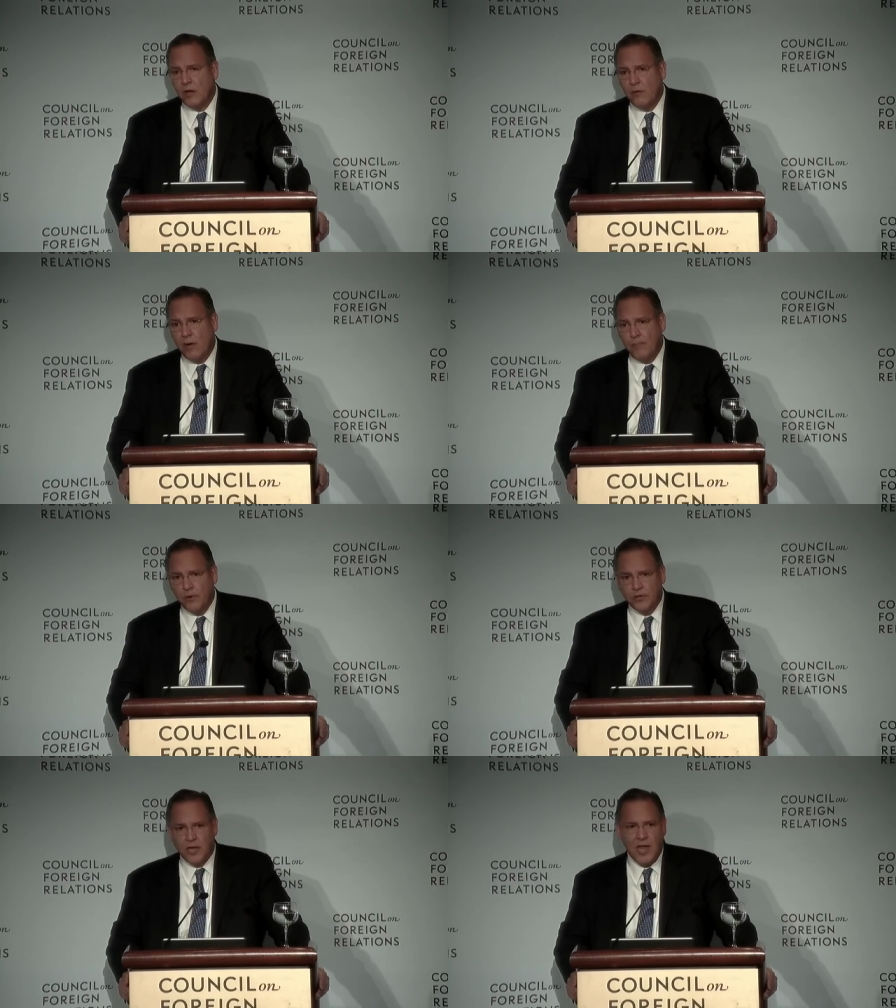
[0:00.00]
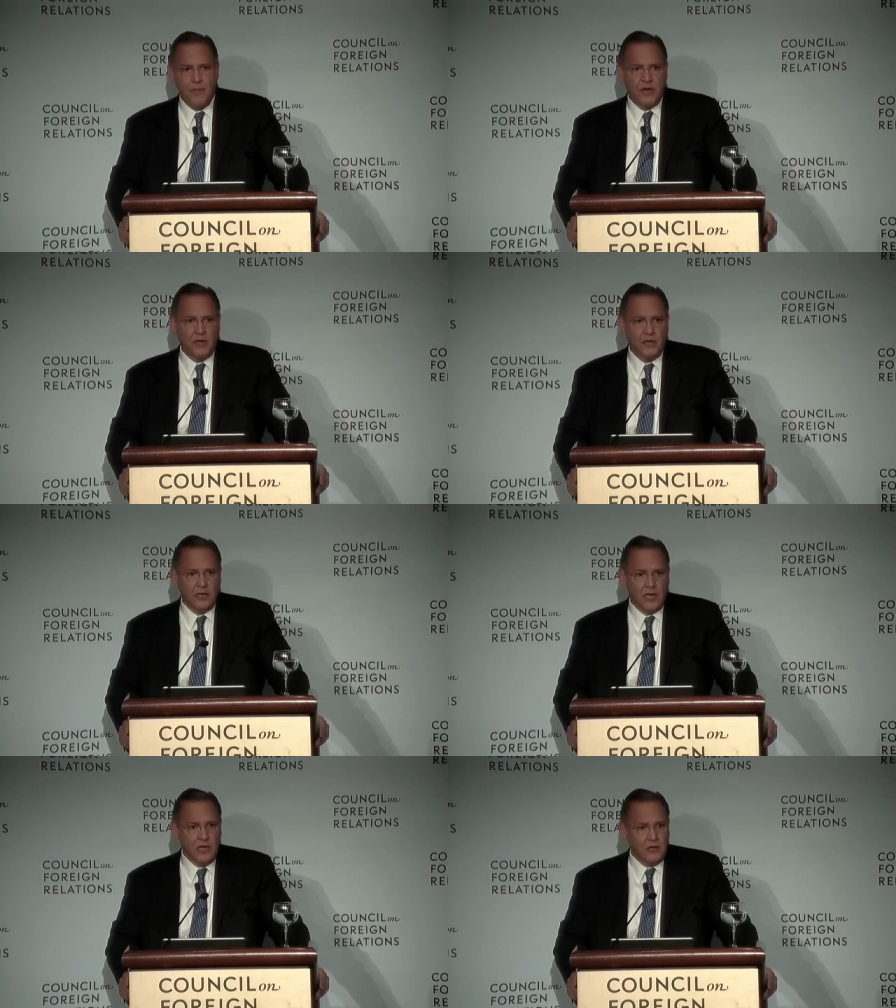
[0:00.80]
while per capita
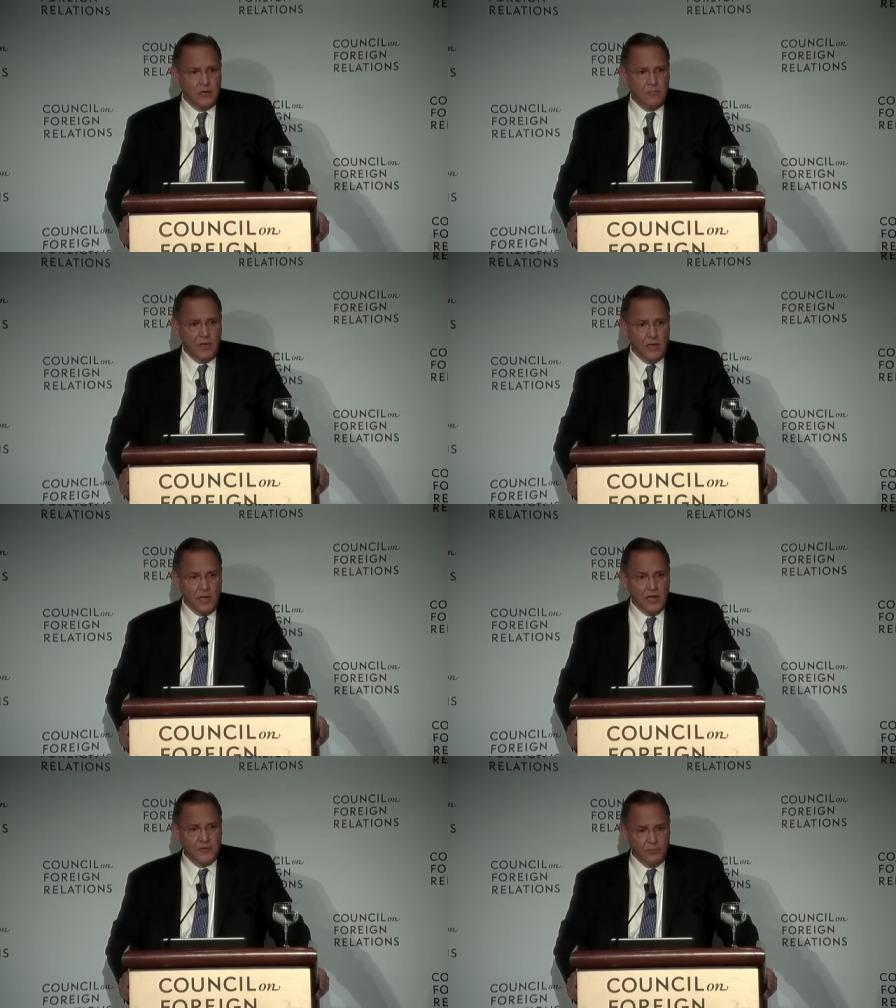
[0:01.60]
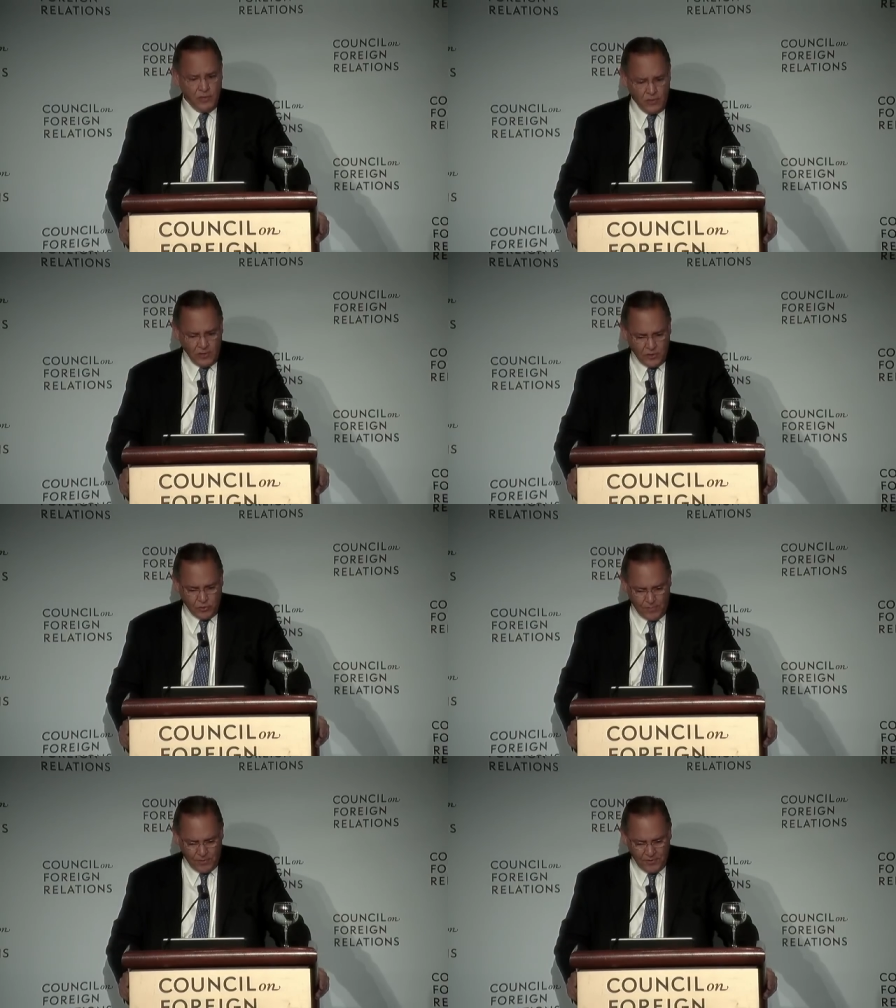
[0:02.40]
income has nearly
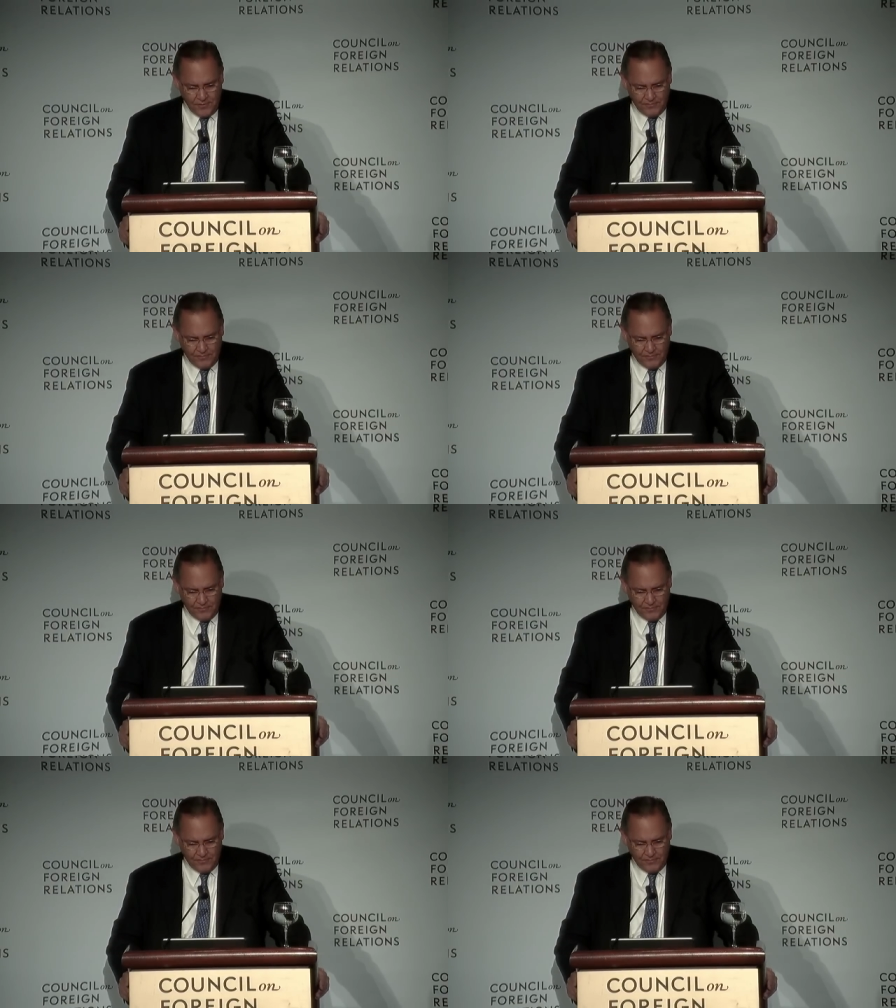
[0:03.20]
tripled.